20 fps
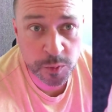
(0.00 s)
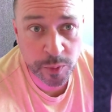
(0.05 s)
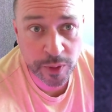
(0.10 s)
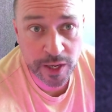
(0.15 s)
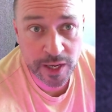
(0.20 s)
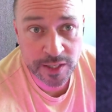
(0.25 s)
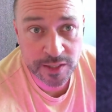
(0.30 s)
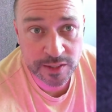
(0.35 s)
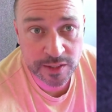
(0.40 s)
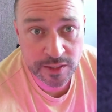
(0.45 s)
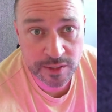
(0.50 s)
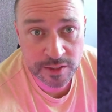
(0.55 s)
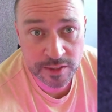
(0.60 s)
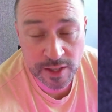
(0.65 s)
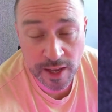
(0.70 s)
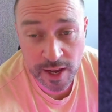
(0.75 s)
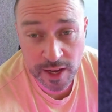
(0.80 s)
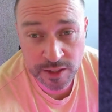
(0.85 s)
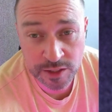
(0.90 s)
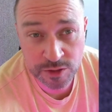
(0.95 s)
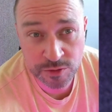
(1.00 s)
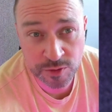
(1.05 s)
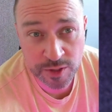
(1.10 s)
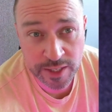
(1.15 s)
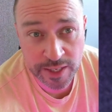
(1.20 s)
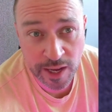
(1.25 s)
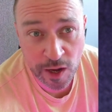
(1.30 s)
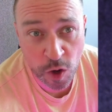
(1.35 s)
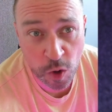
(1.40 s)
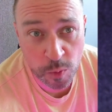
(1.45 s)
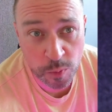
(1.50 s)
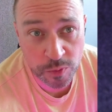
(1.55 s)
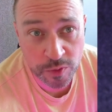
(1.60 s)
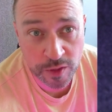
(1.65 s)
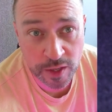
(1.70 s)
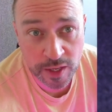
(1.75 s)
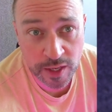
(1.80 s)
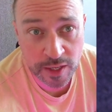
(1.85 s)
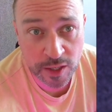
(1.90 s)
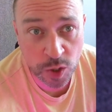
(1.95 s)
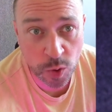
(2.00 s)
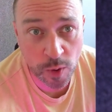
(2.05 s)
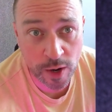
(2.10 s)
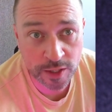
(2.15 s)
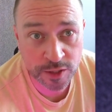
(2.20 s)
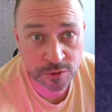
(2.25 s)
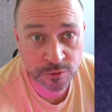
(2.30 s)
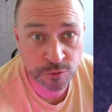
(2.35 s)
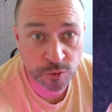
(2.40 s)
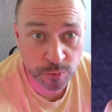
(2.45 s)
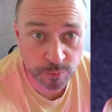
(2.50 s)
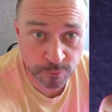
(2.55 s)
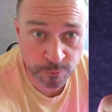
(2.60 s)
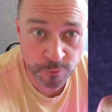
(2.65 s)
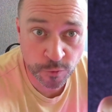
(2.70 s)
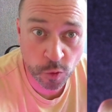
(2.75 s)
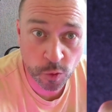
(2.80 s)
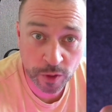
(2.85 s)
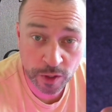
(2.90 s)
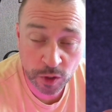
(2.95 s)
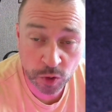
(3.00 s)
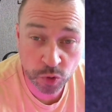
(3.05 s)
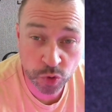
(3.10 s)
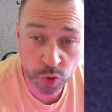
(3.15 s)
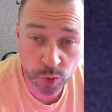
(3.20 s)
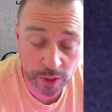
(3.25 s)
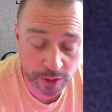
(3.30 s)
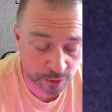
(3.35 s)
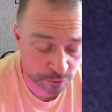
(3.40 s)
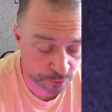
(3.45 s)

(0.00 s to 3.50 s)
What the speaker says: piece is there to really help the Quest from falling all the way